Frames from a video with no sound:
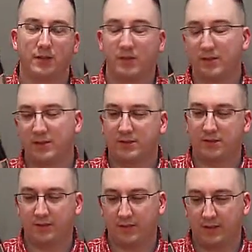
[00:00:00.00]
or at least it's
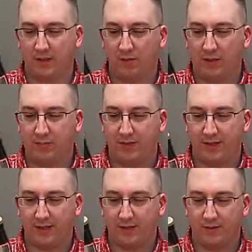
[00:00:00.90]
just like their
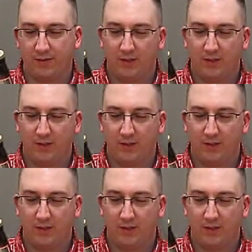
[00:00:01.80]
website, or,